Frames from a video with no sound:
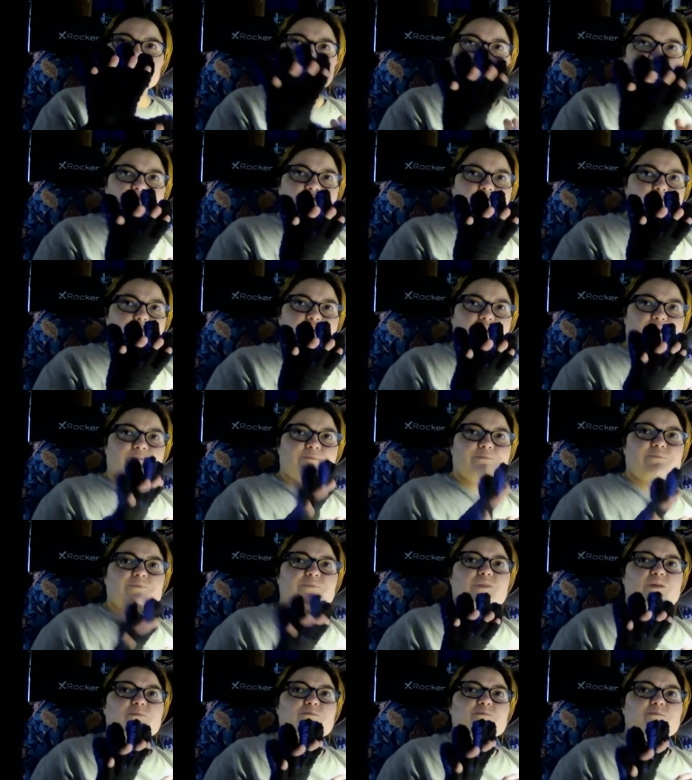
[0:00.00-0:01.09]
too big for me.
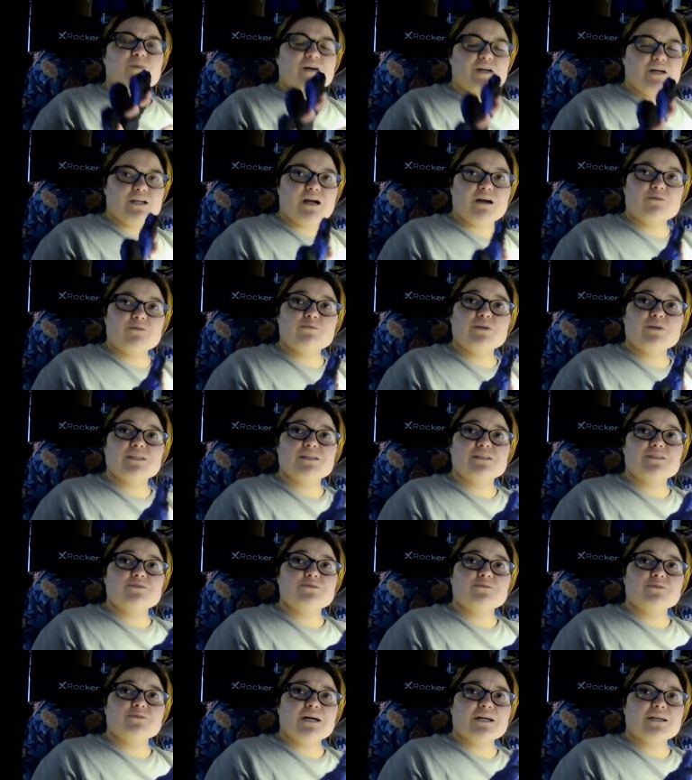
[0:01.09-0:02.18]
But I really
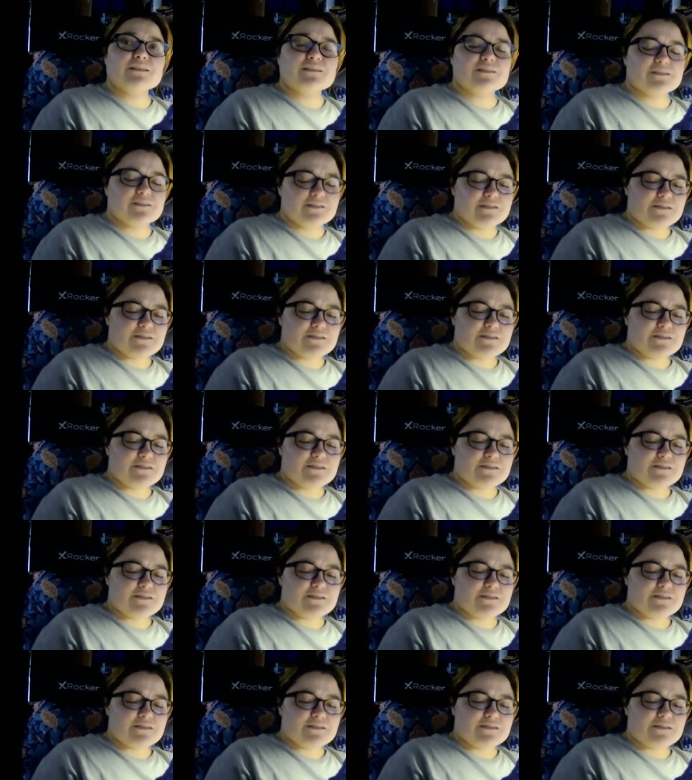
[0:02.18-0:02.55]
do like